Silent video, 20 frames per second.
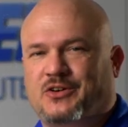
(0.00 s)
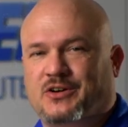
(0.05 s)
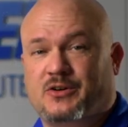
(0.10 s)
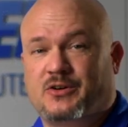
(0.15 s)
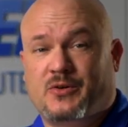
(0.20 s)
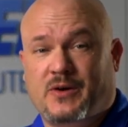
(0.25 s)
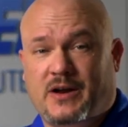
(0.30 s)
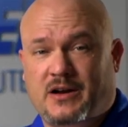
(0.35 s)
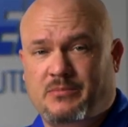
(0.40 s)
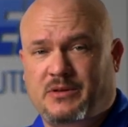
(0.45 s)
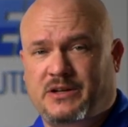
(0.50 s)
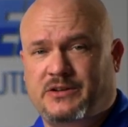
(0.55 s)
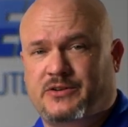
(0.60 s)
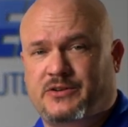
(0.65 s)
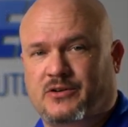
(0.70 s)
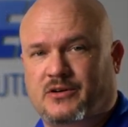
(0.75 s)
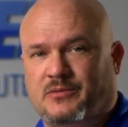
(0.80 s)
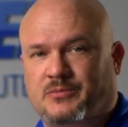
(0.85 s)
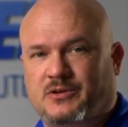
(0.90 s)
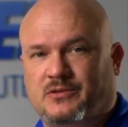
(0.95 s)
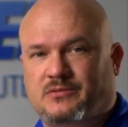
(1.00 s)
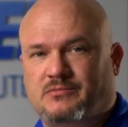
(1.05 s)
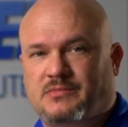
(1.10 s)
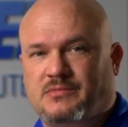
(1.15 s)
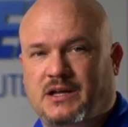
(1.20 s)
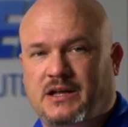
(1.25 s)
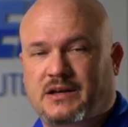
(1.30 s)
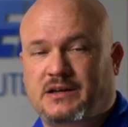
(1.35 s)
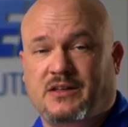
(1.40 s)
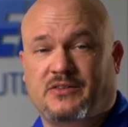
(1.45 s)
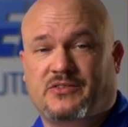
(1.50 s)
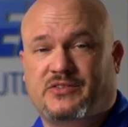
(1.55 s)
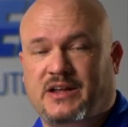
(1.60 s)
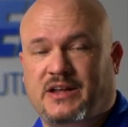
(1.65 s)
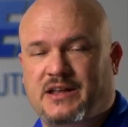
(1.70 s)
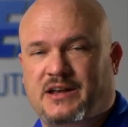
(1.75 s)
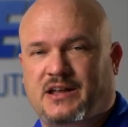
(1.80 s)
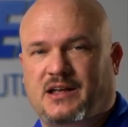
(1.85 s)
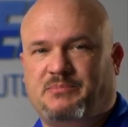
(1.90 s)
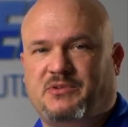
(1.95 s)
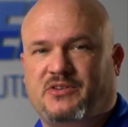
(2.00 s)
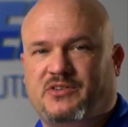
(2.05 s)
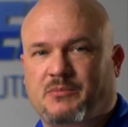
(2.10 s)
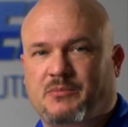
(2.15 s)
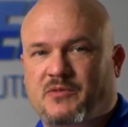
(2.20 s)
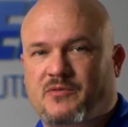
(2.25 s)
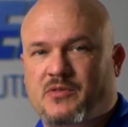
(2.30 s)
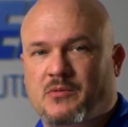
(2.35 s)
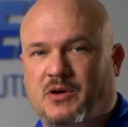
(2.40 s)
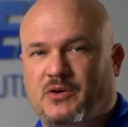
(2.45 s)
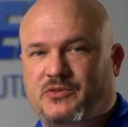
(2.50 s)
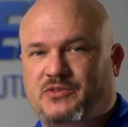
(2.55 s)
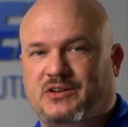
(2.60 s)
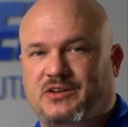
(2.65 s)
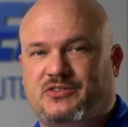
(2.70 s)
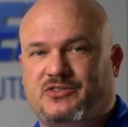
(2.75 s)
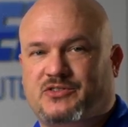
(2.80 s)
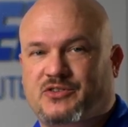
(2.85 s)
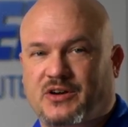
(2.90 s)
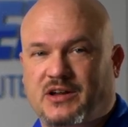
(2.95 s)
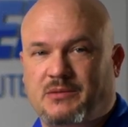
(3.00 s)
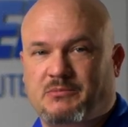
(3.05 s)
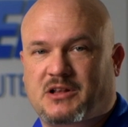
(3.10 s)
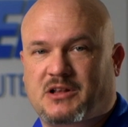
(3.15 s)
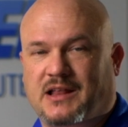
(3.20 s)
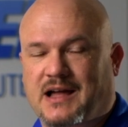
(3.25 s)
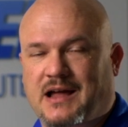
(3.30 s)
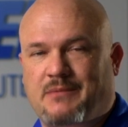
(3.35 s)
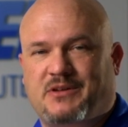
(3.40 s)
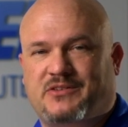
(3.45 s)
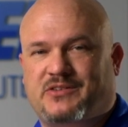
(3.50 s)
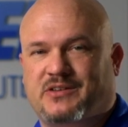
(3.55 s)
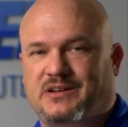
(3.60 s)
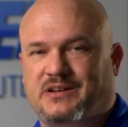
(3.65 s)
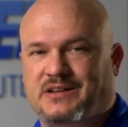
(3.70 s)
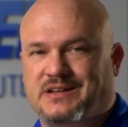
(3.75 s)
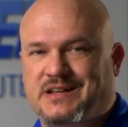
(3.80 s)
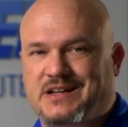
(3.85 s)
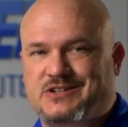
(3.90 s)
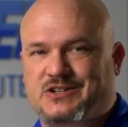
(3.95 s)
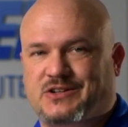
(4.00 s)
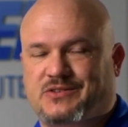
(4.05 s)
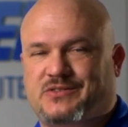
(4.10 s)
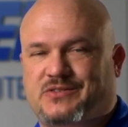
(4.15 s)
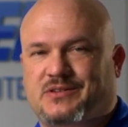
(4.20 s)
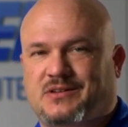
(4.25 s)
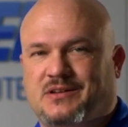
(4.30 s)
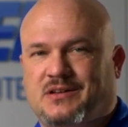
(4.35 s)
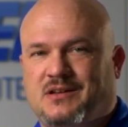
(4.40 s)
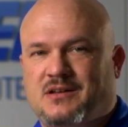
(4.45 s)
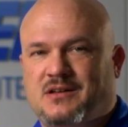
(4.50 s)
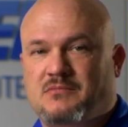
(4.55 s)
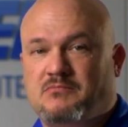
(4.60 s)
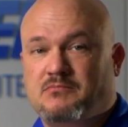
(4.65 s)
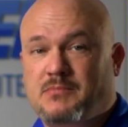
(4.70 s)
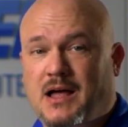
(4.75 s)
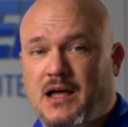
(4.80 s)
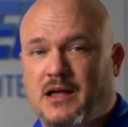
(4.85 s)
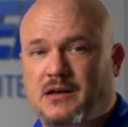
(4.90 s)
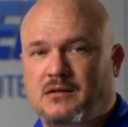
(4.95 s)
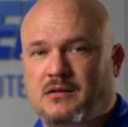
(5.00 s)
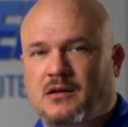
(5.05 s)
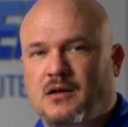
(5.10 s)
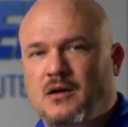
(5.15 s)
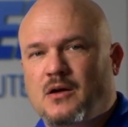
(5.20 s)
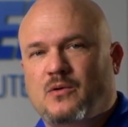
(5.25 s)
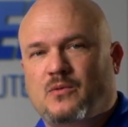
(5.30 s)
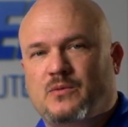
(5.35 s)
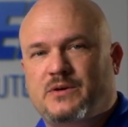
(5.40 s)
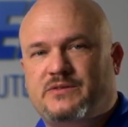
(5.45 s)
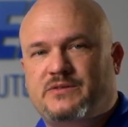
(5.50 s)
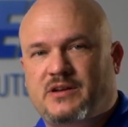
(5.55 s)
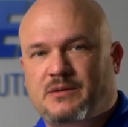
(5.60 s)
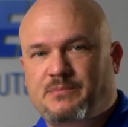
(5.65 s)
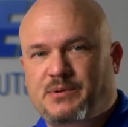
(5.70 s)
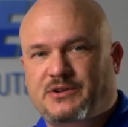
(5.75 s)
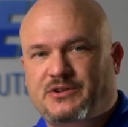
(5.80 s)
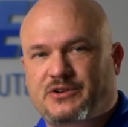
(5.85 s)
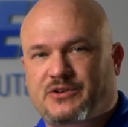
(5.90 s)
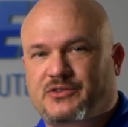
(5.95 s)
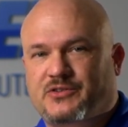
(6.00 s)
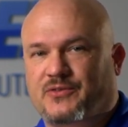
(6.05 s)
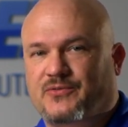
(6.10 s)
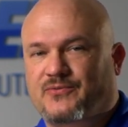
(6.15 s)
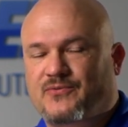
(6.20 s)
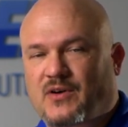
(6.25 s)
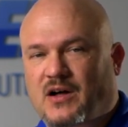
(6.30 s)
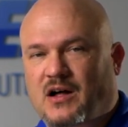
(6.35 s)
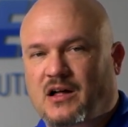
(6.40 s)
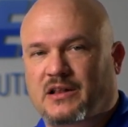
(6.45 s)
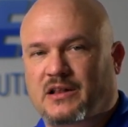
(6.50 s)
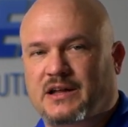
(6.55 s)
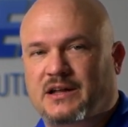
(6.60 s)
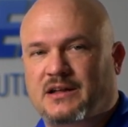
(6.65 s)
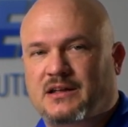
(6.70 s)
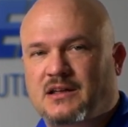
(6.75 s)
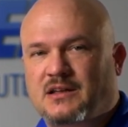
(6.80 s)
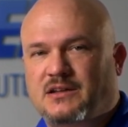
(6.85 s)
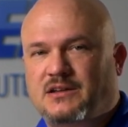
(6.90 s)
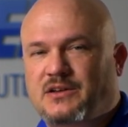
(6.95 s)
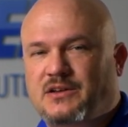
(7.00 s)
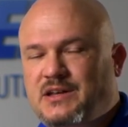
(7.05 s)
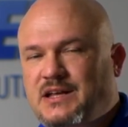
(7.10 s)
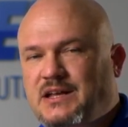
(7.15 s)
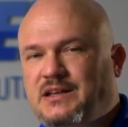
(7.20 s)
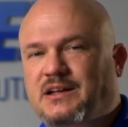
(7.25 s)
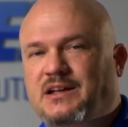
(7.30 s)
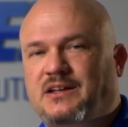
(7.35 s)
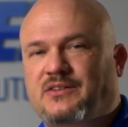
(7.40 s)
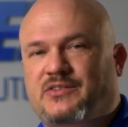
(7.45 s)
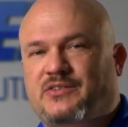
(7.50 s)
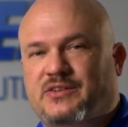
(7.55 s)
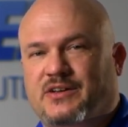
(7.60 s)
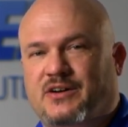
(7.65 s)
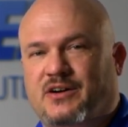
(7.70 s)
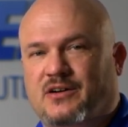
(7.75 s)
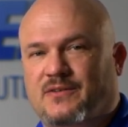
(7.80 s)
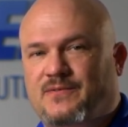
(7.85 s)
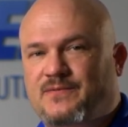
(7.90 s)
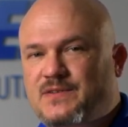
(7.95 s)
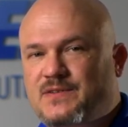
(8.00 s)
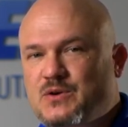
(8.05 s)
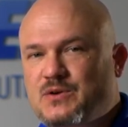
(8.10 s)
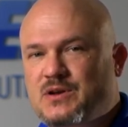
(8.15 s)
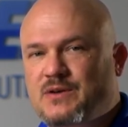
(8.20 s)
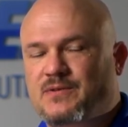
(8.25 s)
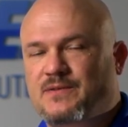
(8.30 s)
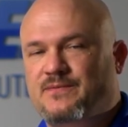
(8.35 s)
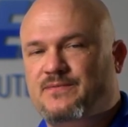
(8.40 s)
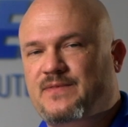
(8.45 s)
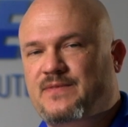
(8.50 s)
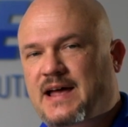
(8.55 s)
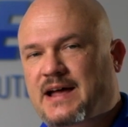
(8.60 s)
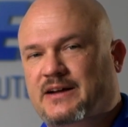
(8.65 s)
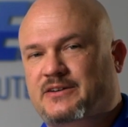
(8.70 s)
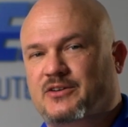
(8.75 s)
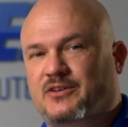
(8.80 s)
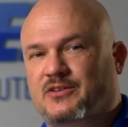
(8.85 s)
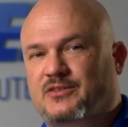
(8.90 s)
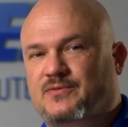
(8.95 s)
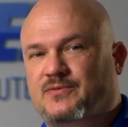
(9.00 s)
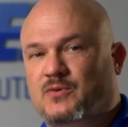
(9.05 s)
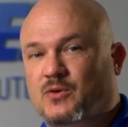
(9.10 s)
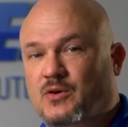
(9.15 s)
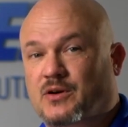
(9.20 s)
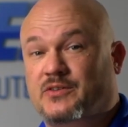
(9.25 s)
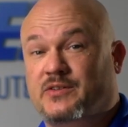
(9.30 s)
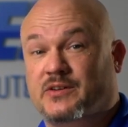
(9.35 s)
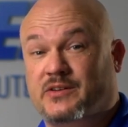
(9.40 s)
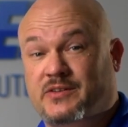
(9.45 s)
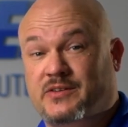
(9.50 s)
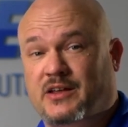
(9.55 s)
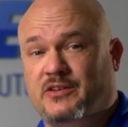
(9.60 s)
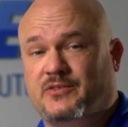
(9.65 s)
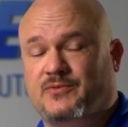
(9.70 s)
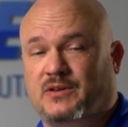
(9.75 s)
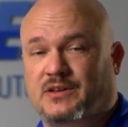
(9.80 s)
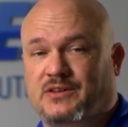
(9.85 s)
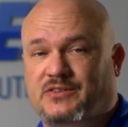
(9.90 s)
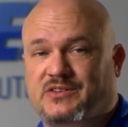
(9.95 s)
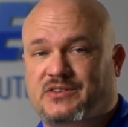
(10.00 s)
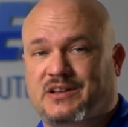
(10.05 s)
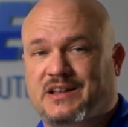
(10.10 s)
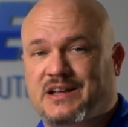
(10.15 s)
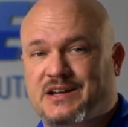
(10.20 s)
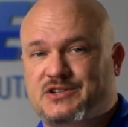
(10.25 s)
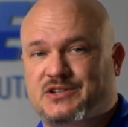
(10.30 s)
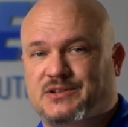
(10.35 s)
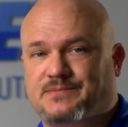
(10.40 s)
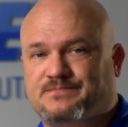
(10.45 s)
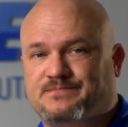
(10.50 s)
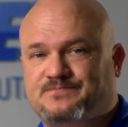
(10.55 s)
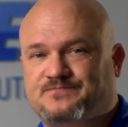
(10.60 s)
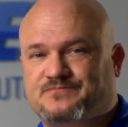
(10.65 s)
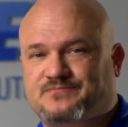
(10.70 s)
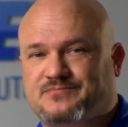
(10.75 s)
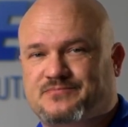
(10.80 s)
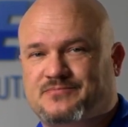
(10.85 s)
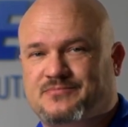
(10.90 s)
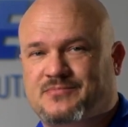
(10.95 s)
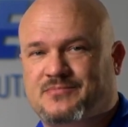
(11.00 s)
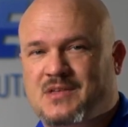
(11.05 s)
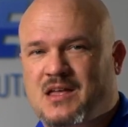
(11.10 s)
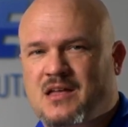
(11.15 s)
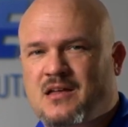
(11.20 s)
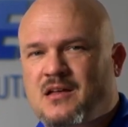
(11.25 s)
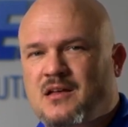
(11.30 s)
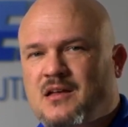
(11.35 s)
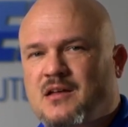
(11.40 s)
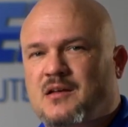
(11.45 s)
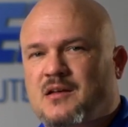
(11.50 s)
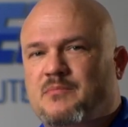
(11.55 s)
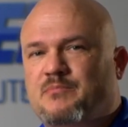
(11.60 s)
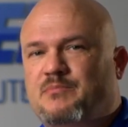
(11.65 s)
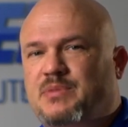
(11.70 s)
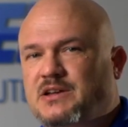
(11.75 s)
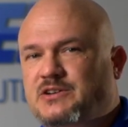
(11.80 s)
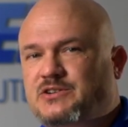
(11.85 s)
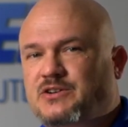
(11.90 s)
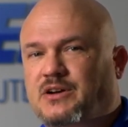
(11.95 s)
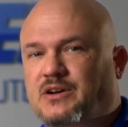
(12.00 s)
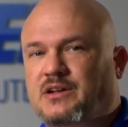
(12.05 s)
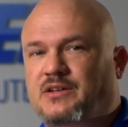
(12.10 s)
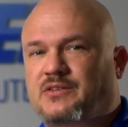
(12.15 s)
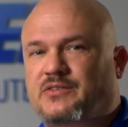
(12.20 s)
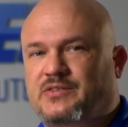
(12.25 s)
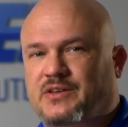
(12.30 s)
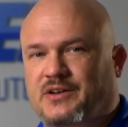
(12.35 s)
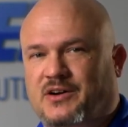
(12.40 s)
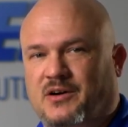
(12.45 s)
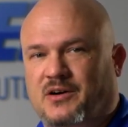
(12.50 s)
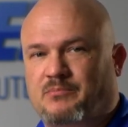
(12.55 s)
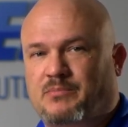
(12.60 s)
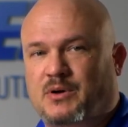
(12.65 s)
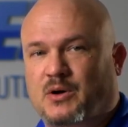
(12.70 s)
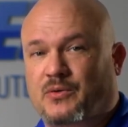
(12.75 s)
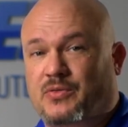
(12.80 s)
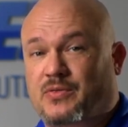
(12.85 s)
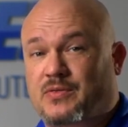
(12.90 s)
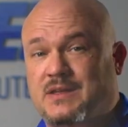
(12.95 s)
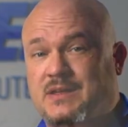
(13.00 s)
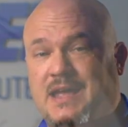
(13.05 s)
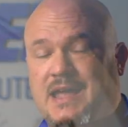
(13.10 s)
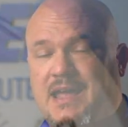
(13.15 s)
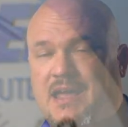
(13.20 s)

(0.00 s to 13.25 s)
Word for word: are incredibly durable and can stand up to some of the most extreme climates and conditions. But when temperatures are falling, you need to consider a few different factors for a successful installation. Be sure to consider both the